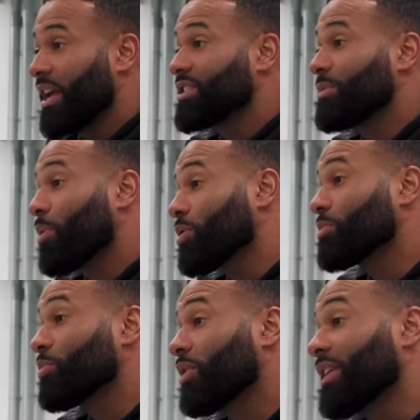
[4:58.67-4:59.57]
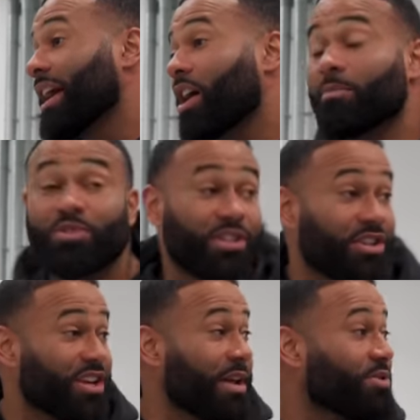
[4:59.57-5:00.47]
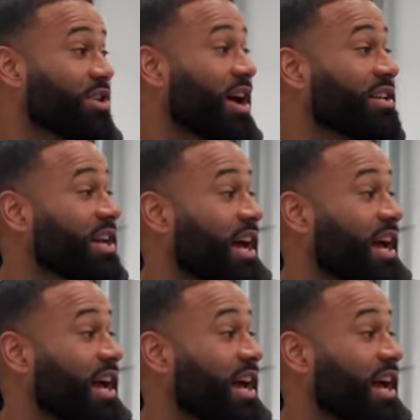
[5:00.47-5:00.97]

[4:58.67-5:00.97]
Is it possible that that comes in the same size